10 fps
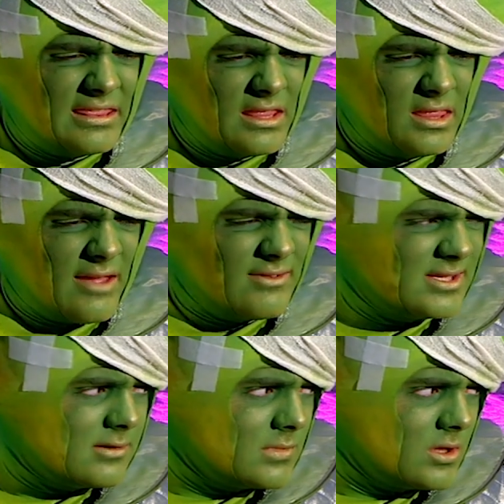I think
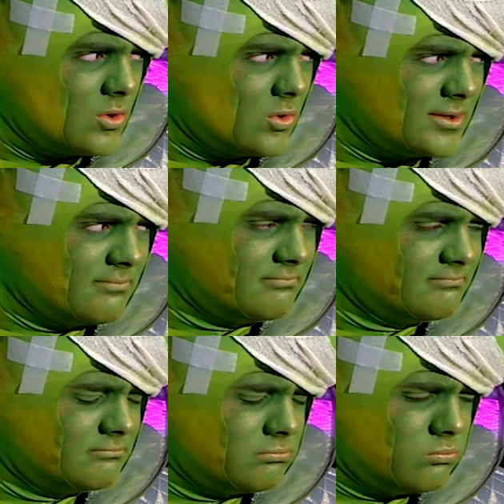they're having something called
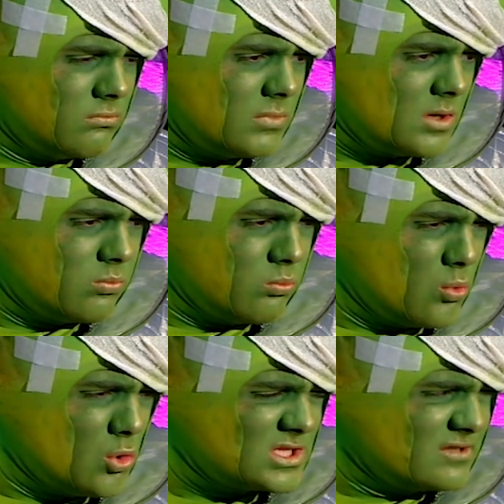a... a
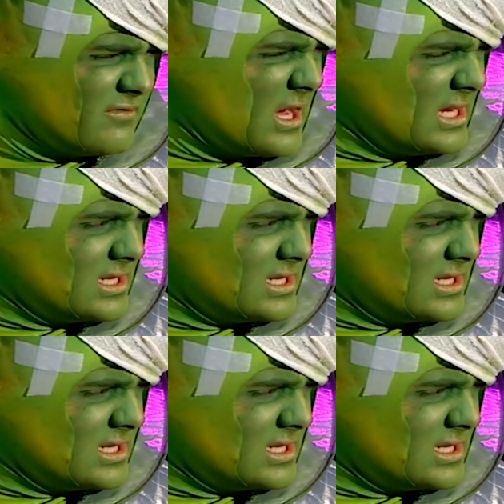water